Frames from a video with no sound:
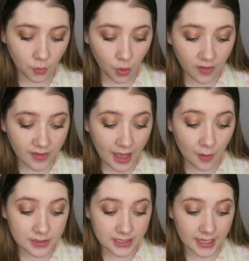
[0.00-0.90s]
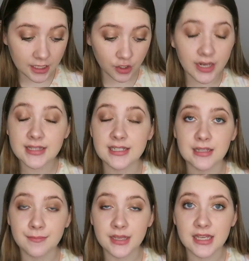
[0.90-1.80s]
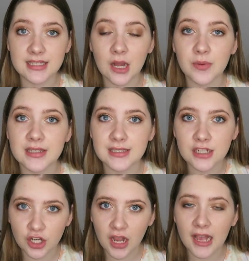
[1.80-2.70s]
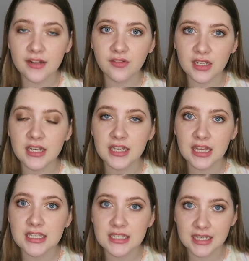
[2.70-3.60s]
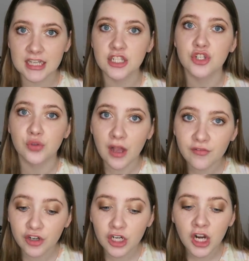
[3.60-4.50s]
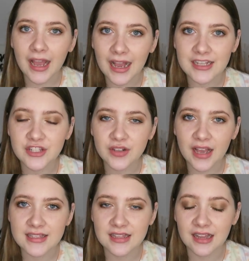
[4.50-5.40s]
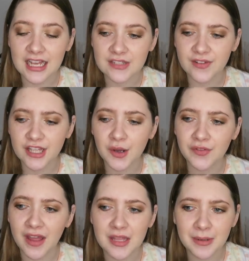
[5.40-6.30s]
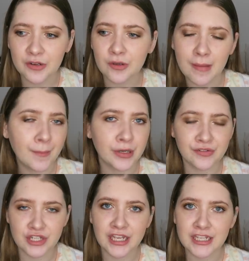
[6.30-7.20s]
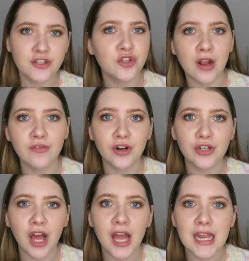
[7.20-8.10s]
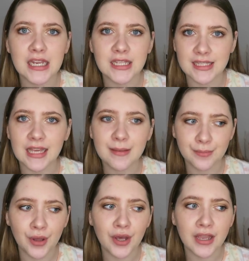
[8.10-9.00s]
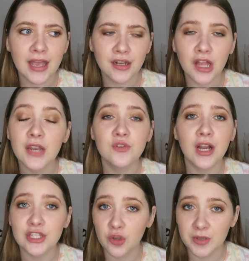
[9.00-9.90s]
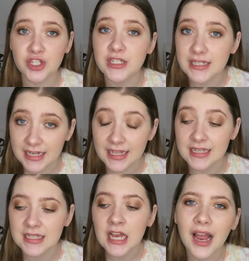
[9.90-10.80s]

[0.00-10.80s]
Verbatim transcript: The one that was like crazy to me is that we see her kind of leaning in to kiss Trevor. I asked you guys in the last video if anybody remembered if she kissed Trevor or not in the second book, and a lot of you guys told me she didn't.